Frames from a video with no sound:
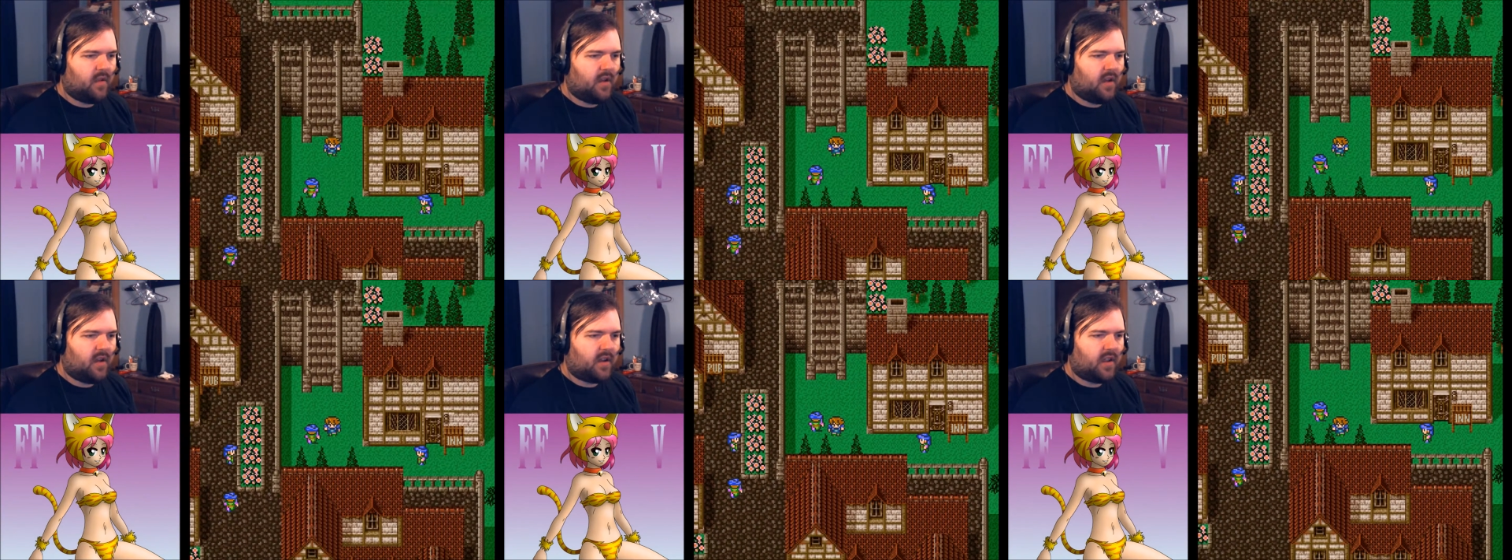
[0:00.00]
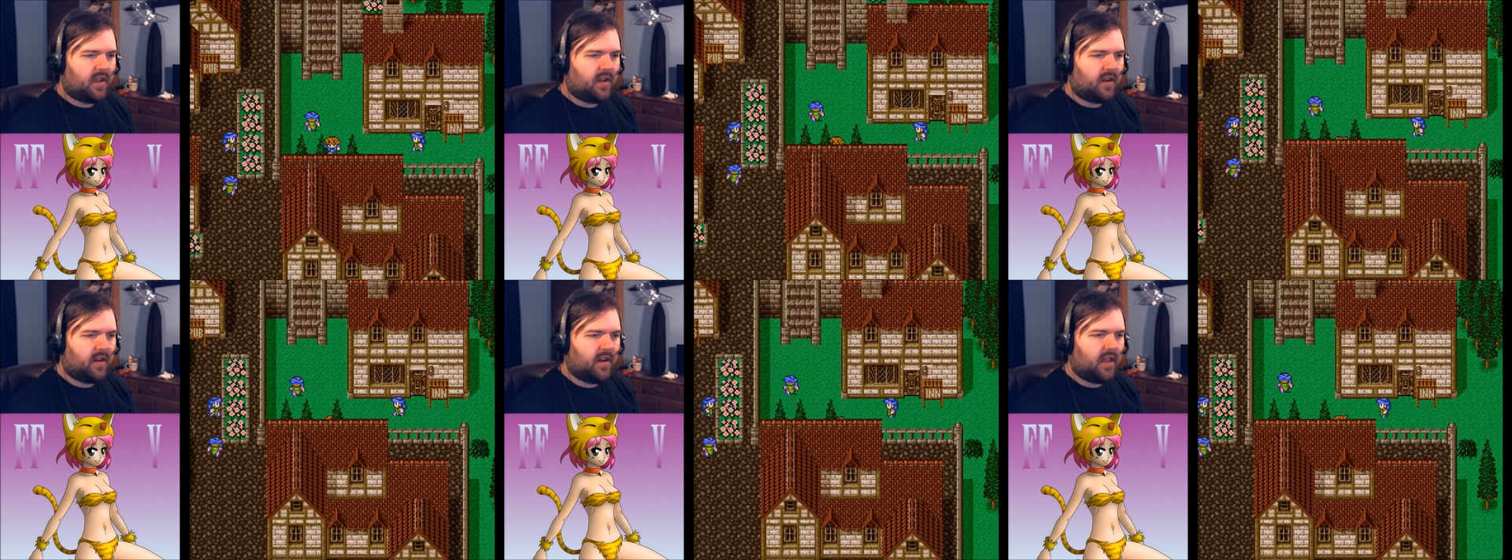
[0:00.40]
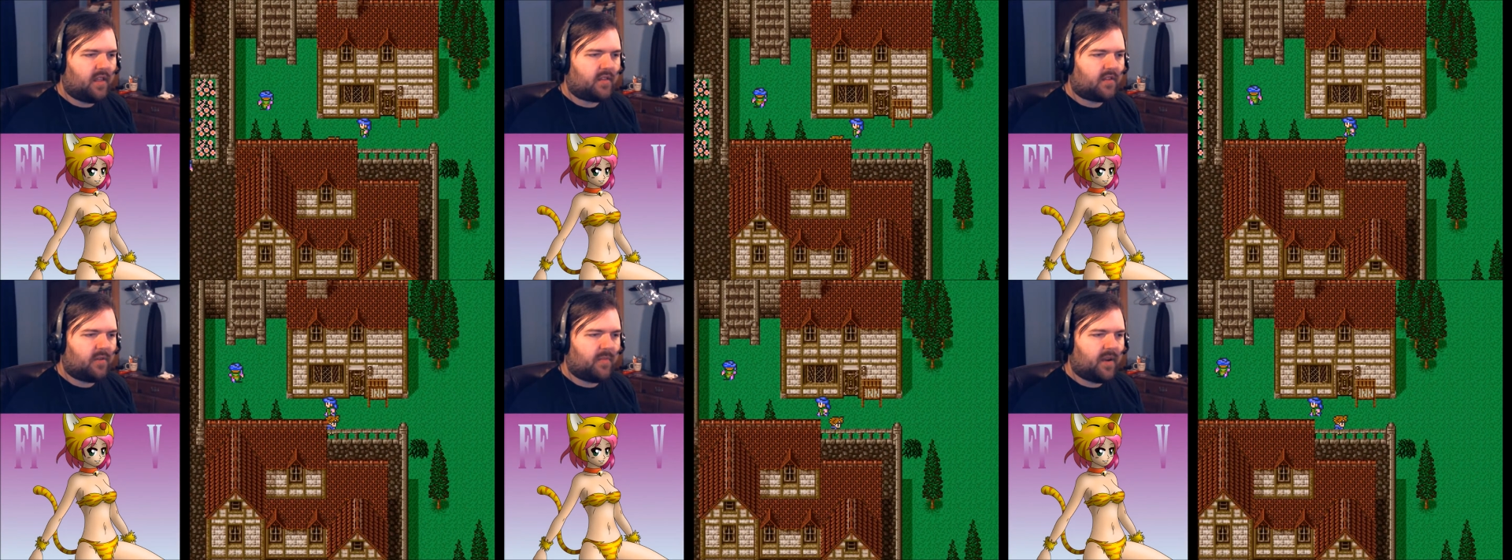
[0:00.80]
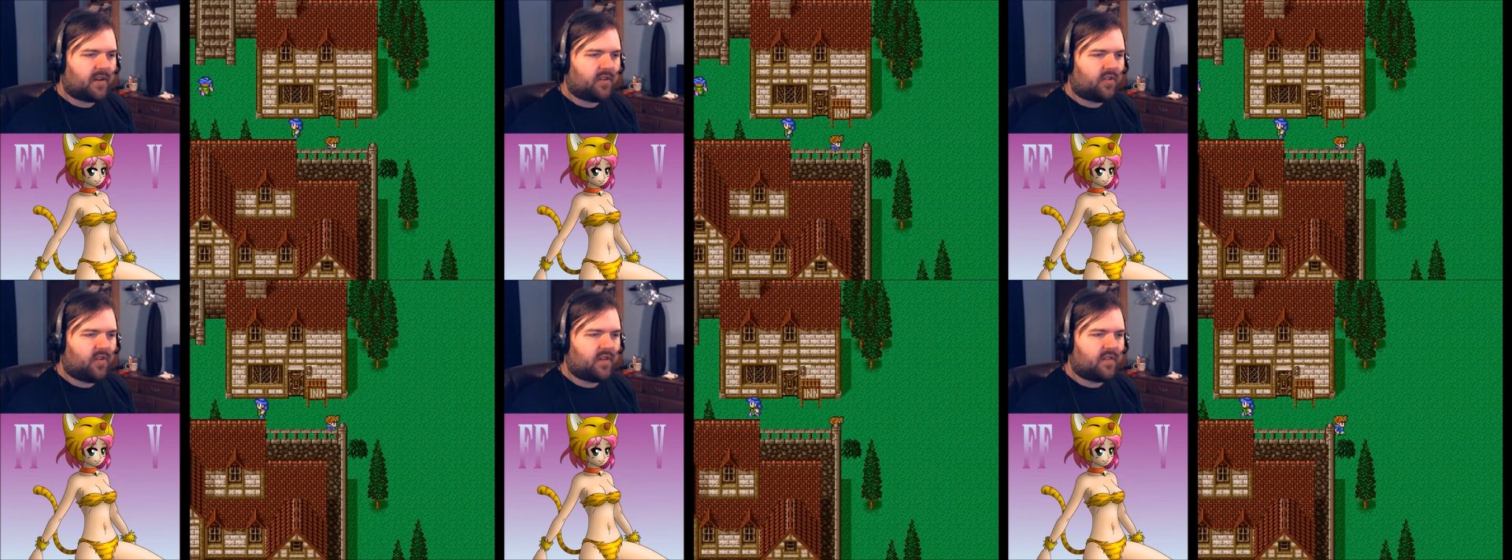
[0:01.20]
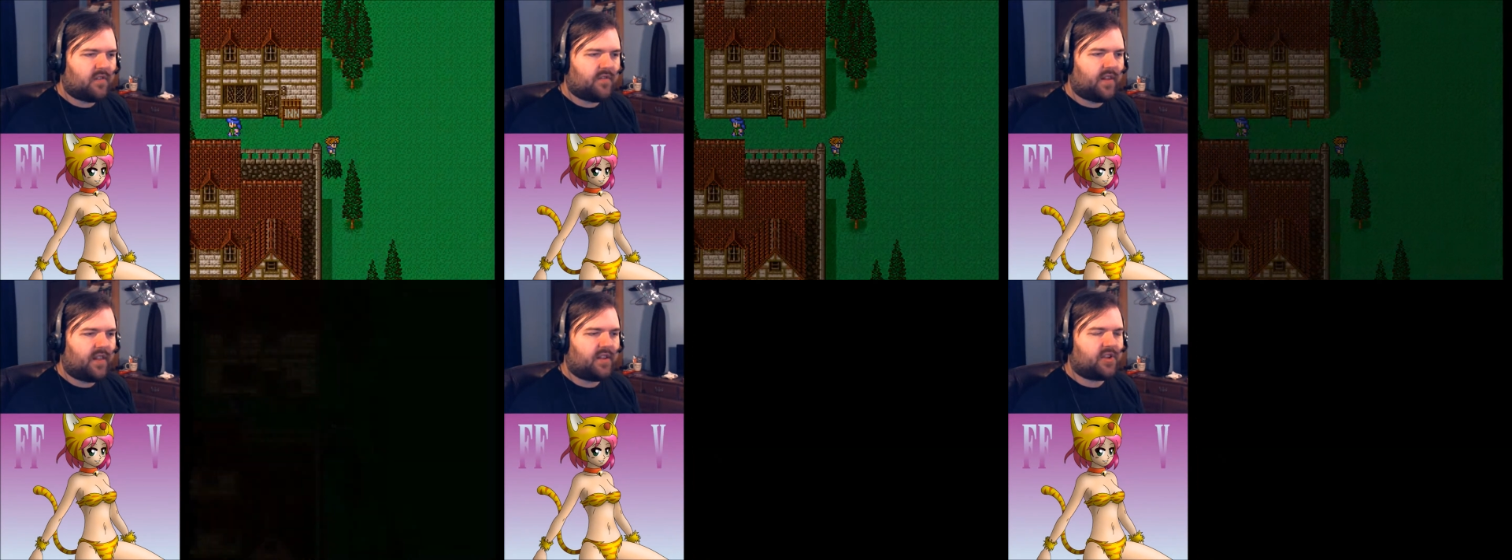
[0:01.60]
Okay, now let's go back to
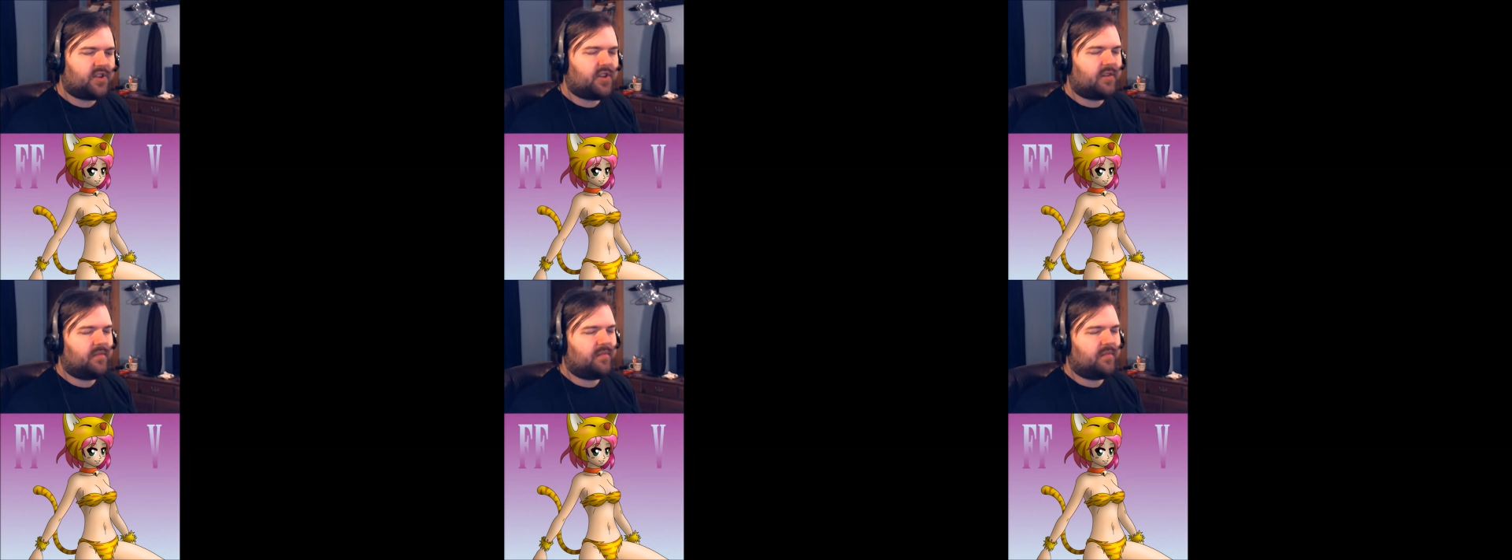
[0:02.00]
Crescent Village.